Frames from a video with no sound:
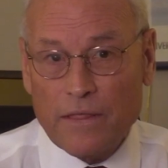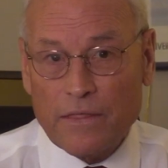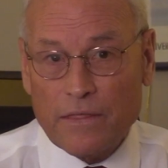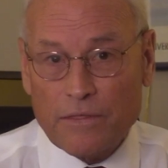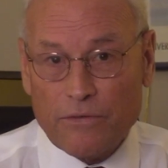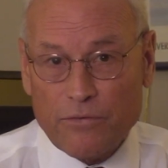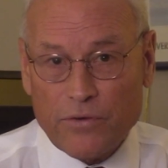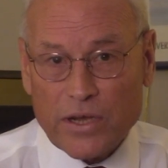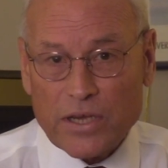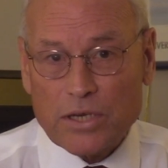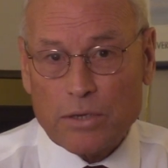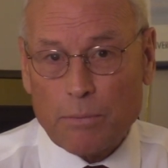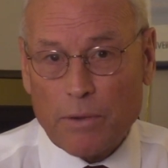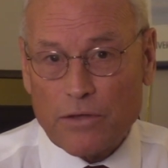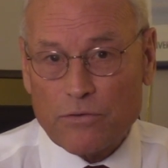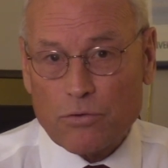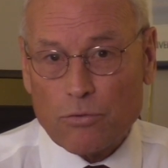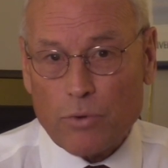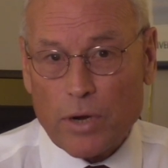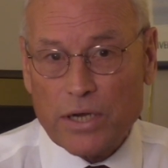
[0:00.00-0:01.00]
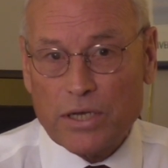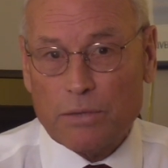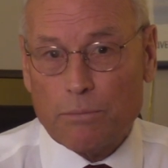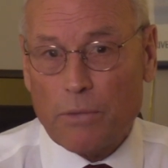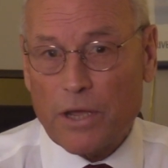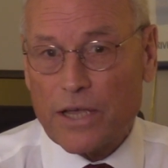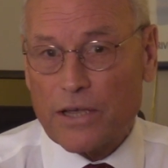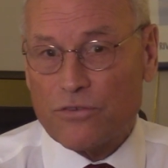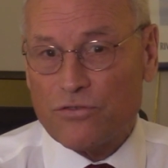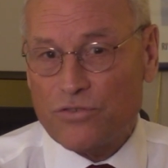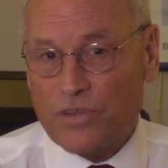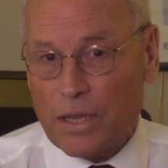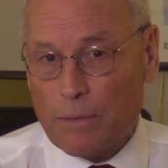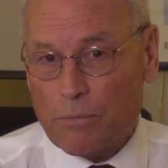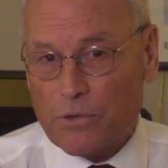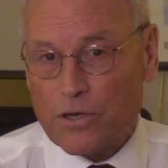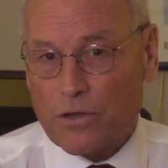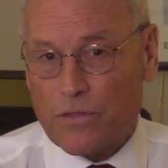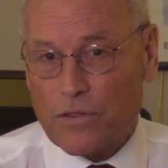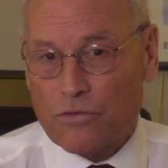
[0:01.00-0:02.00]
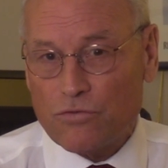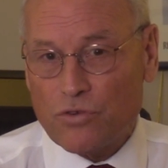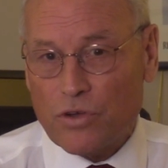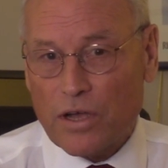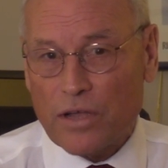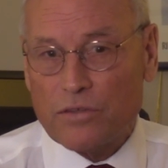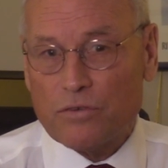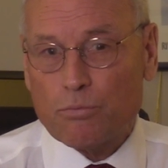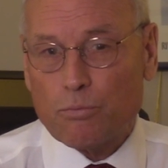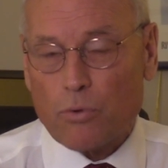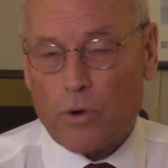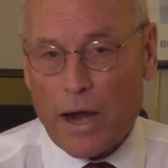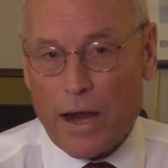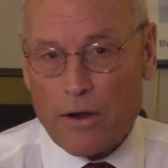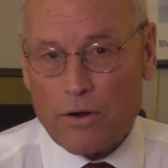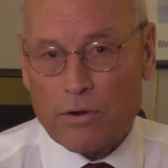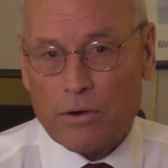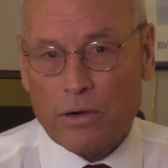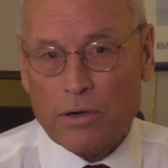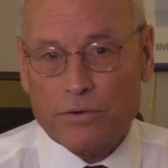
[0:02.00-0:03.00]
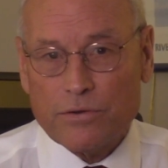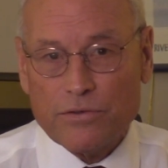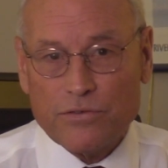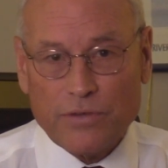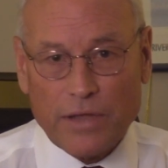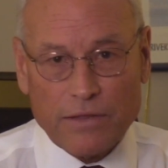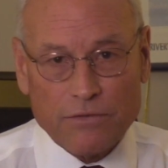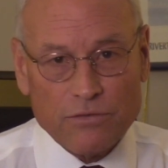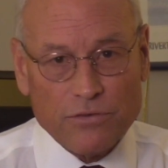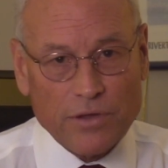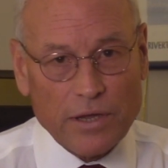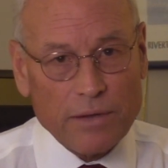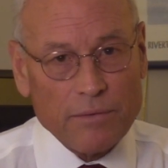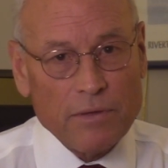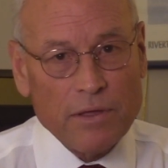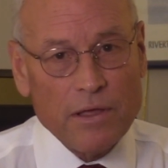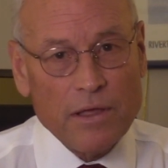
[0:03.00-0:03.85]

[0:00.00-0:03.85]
The victim has a right to make a statement to the judge prior to sentencing.